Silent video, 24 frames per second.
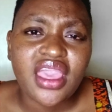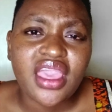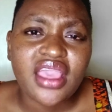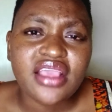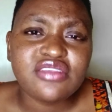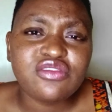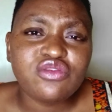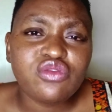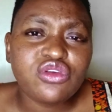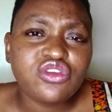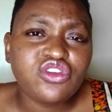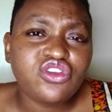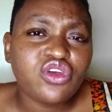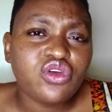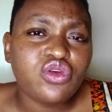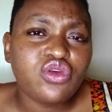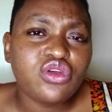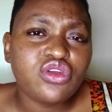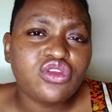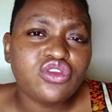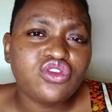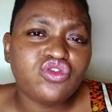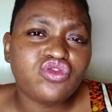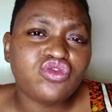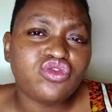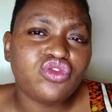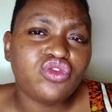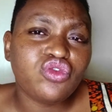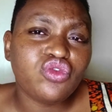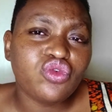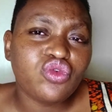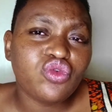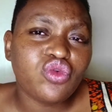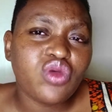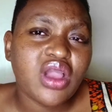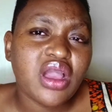is what you're going to
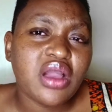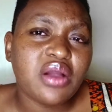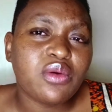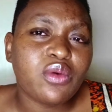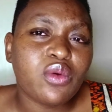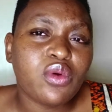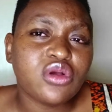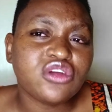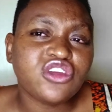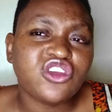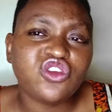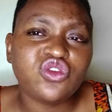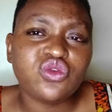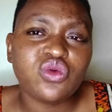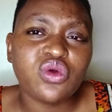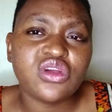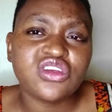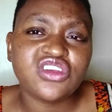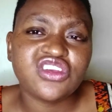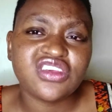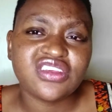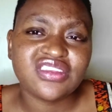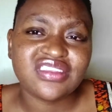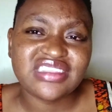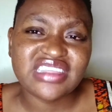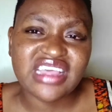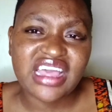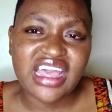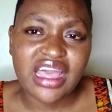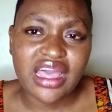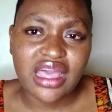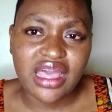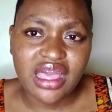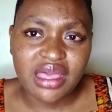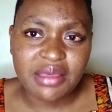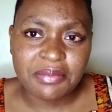do a wash wash
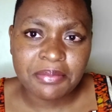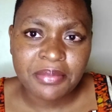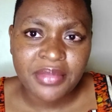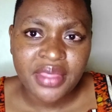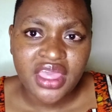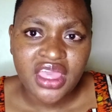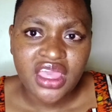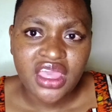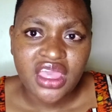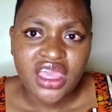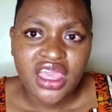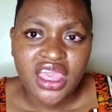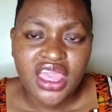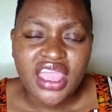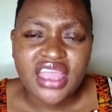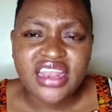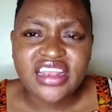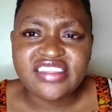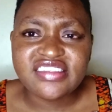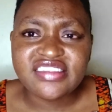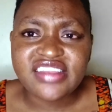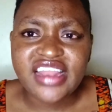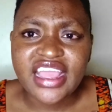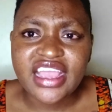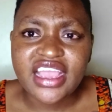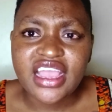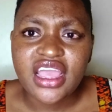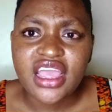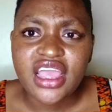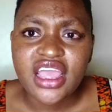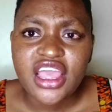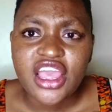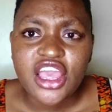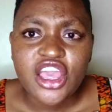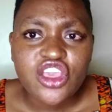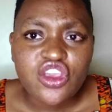scam? And he's like,
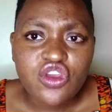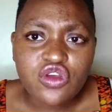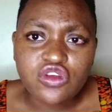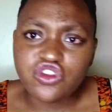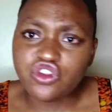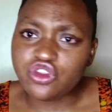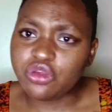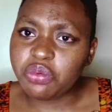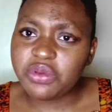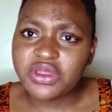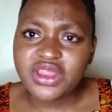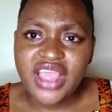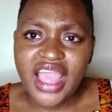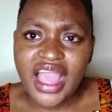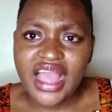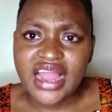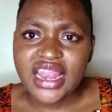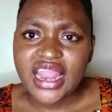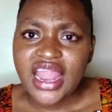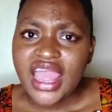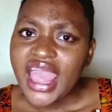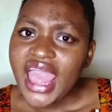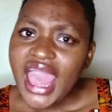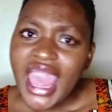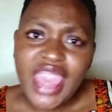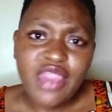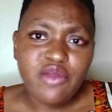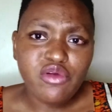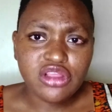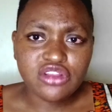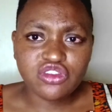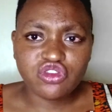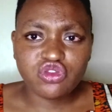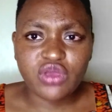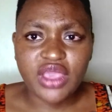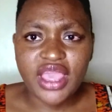you stupid girl, I
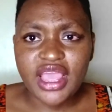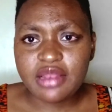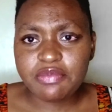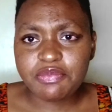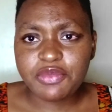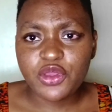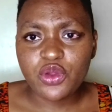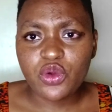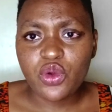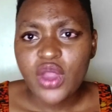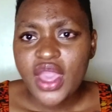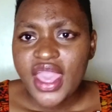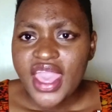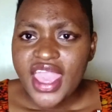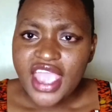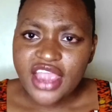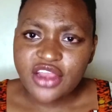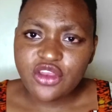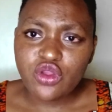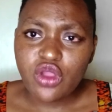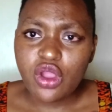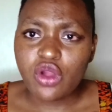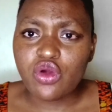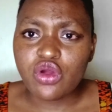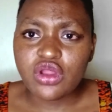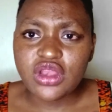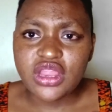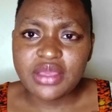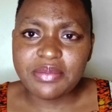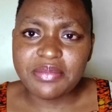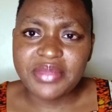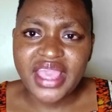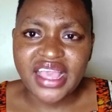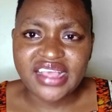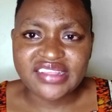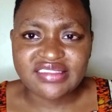want to help you and you are
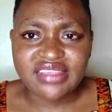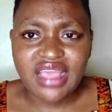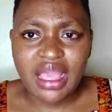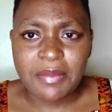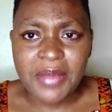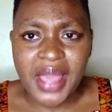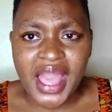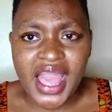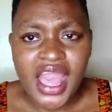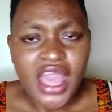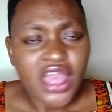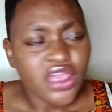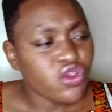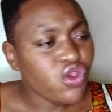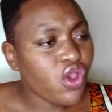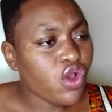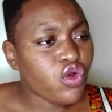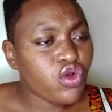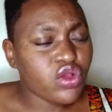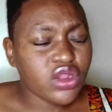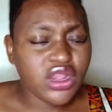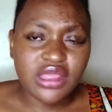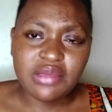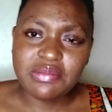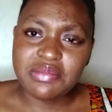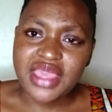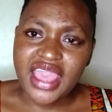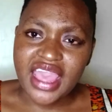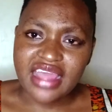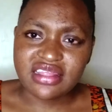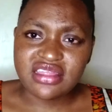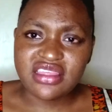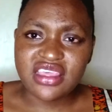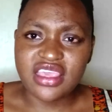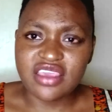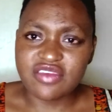calling me a scammer. You are calling me
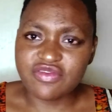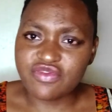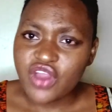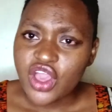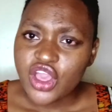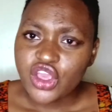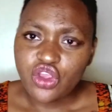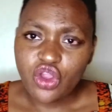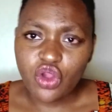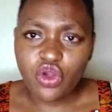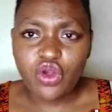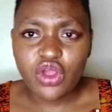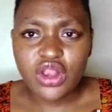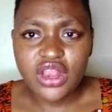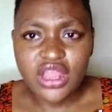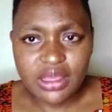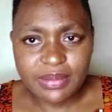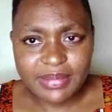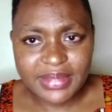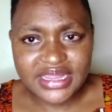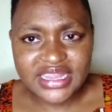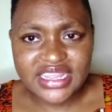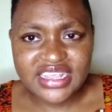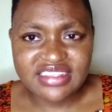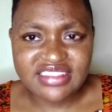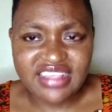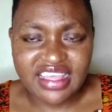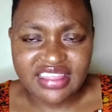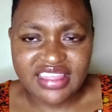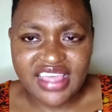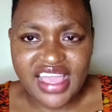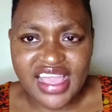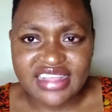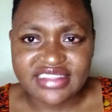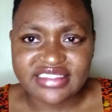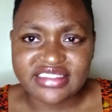a thief. You are calling me this and
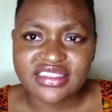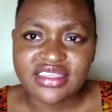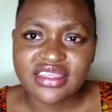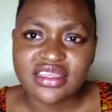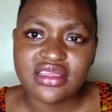that.